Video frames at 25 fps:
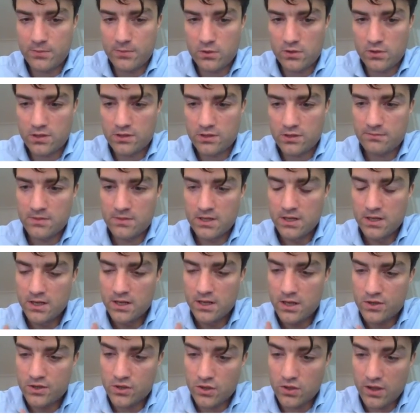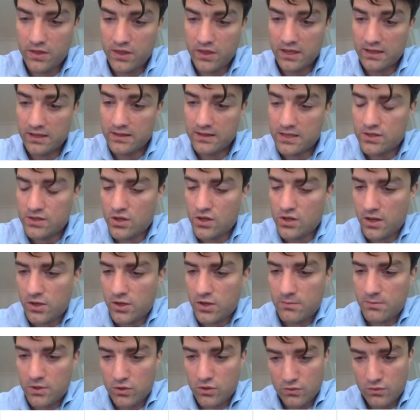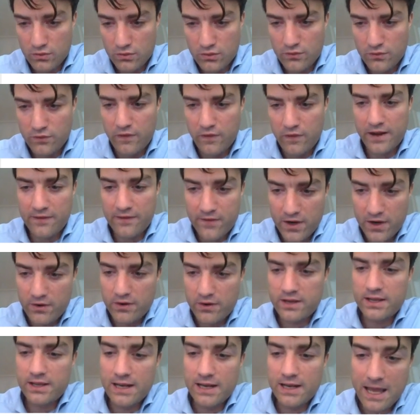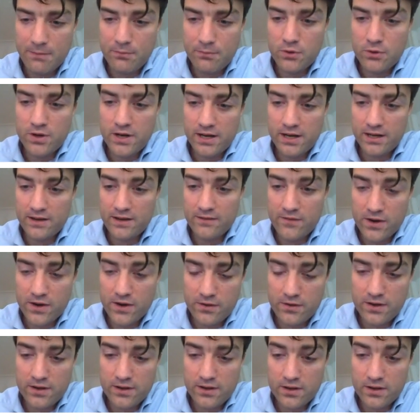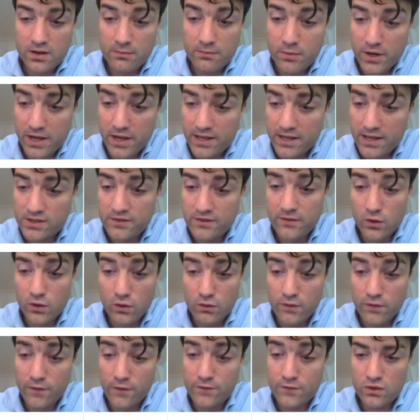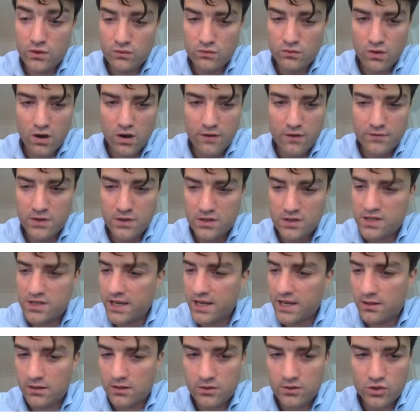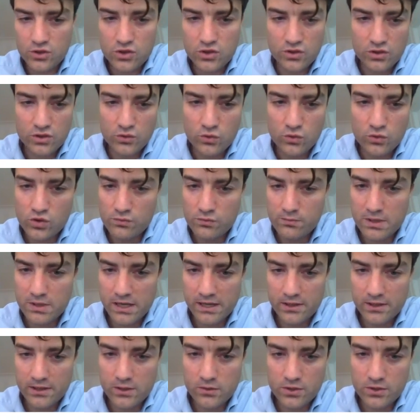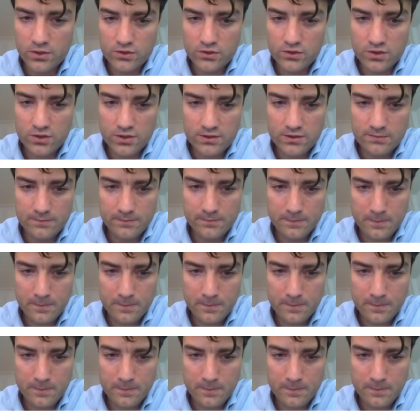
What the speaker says: portals. So I think in this document you'll find a very elaborate and very comprehensive overview of the technical solution behind CodersTrust.